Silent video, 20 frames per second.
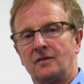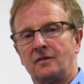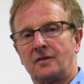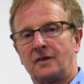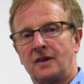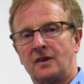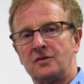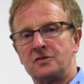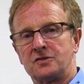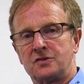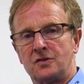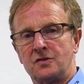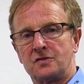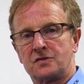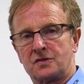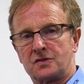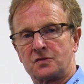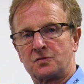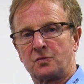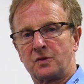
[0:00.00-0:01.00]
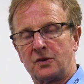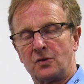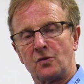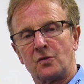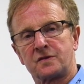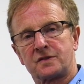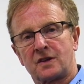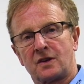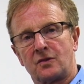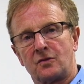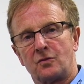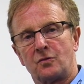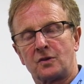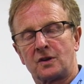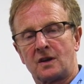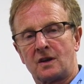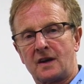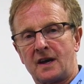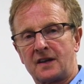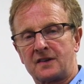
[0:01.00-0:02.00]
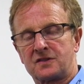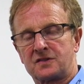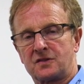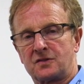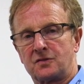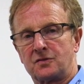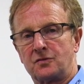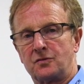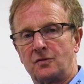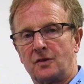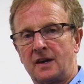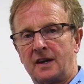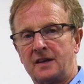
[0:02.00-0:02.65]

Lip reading: For those users, we also would like to